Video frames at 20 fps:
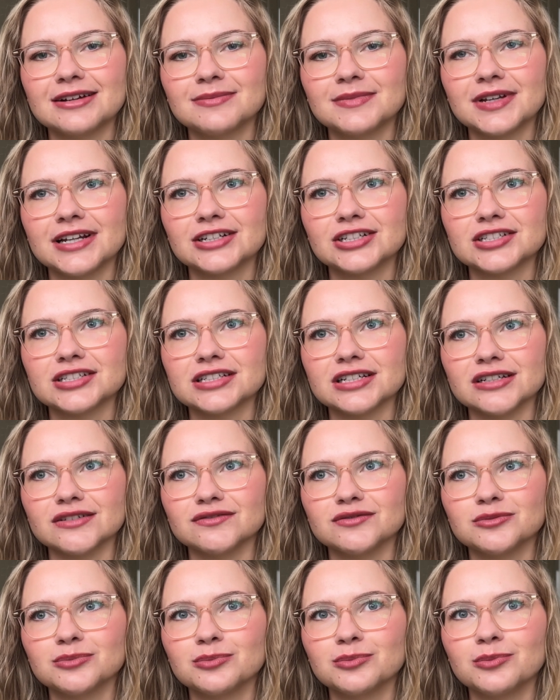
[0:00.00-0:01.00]
I just love
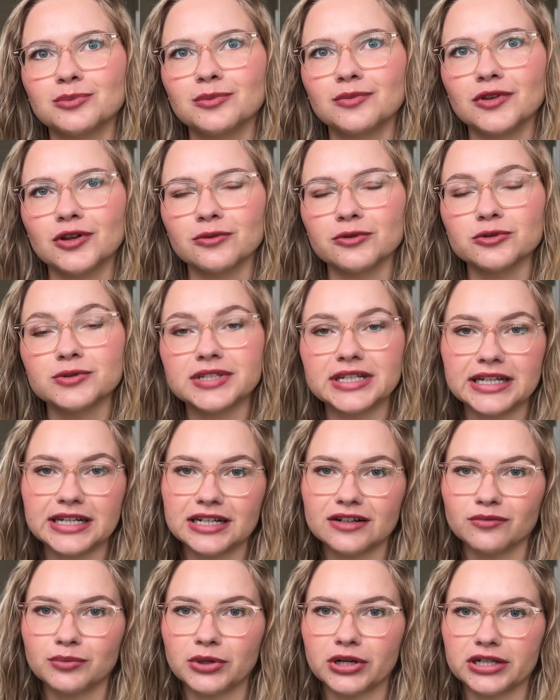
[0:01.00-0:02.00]
the routine
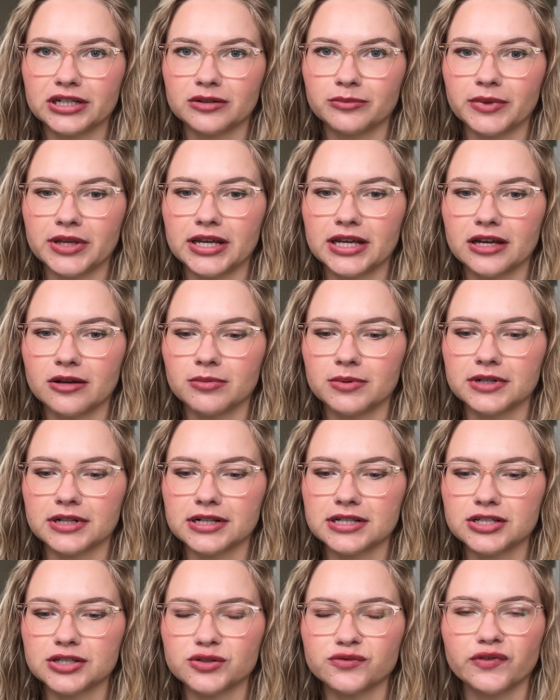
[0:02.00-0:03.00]
of putting on makeup, and
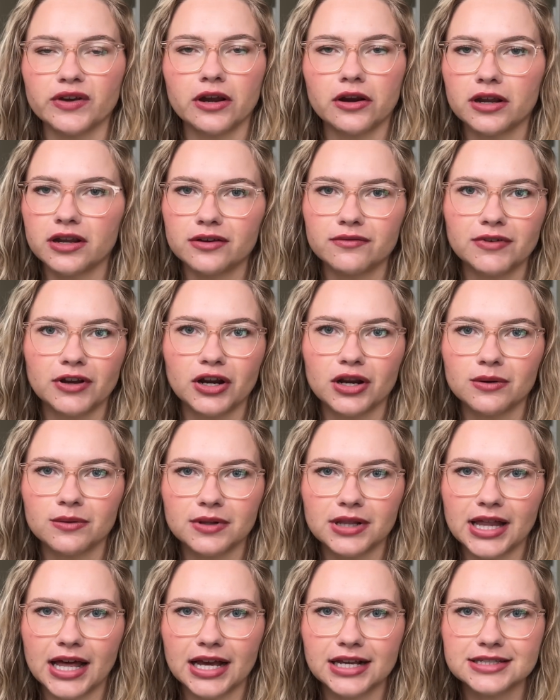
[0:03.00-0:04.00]
it's just very, very
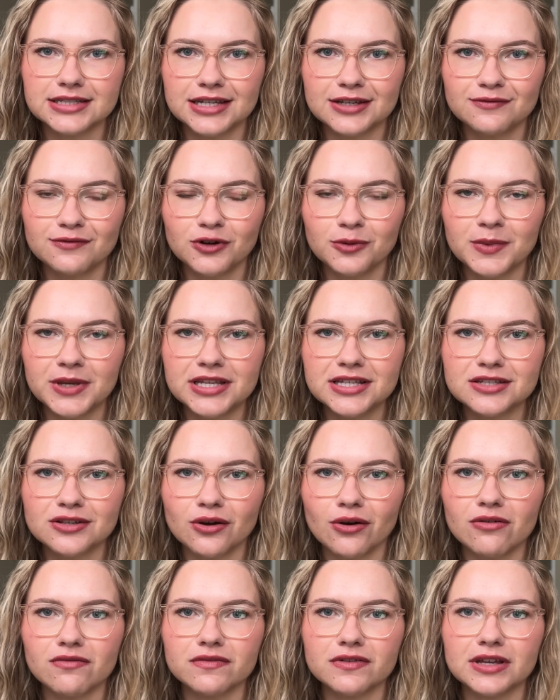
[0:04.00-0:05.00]
relaxing for me, so
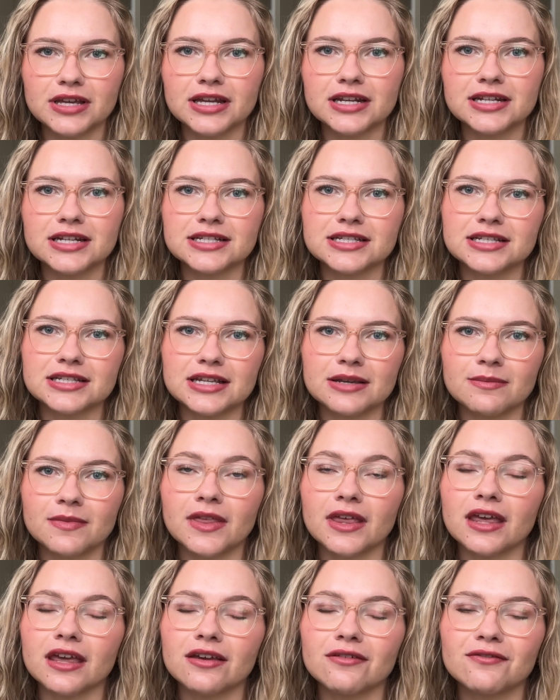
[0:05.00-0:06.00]
hopefully it does the same
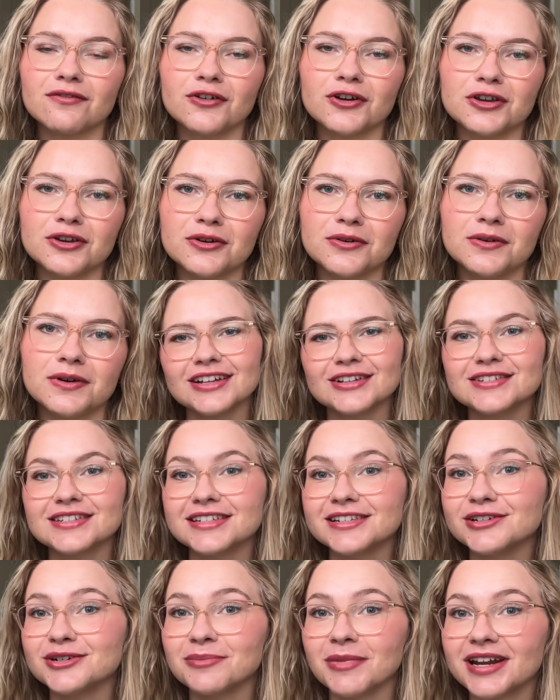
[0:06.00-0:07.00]
thing for you. I'll see
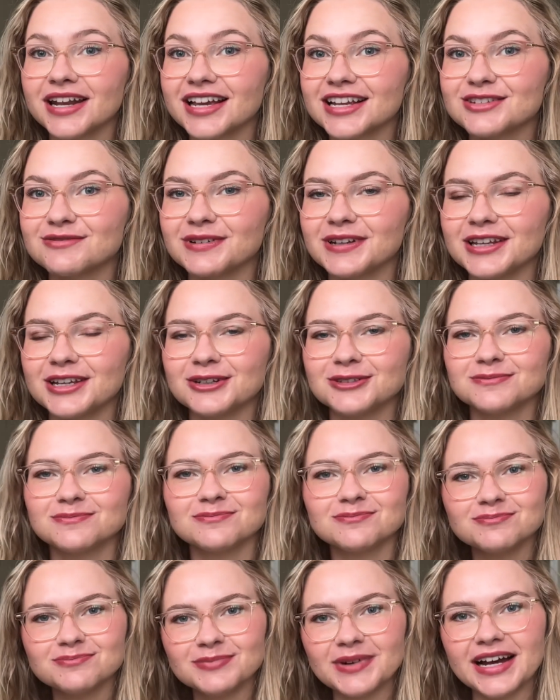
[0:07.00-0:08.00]
you in my next video.
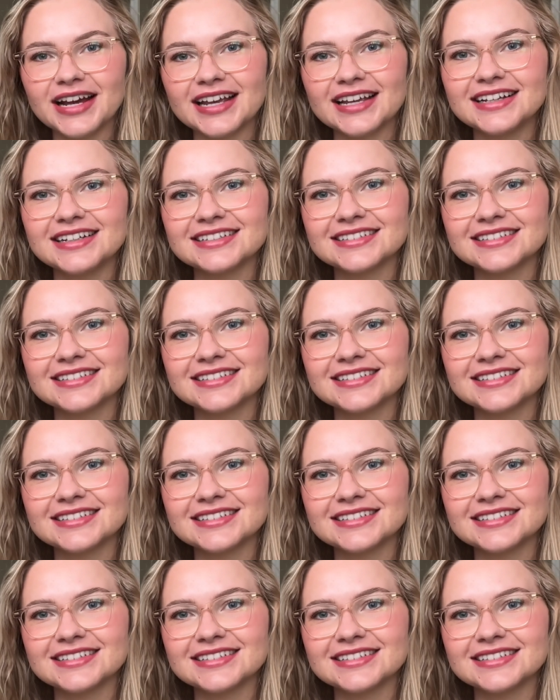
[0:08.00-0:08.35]
Bye!